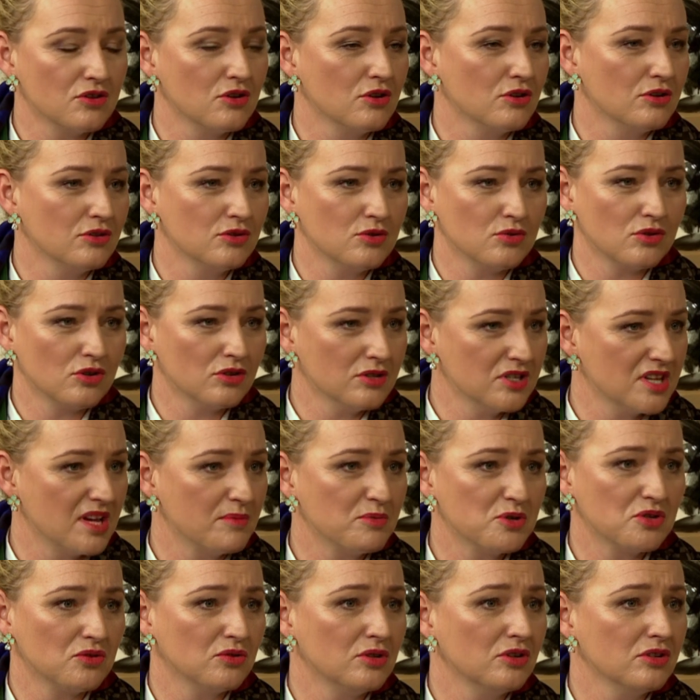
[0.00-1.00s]
concerns or
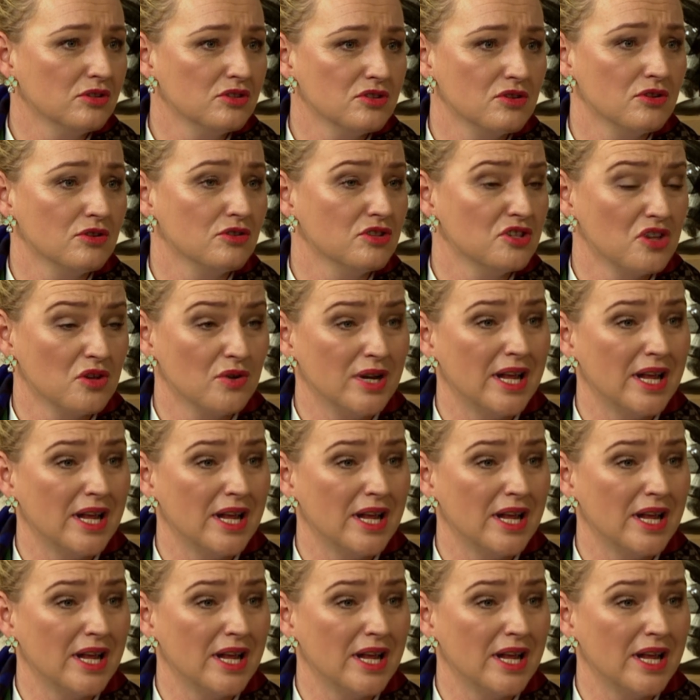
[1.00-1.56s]
conceptual concerns.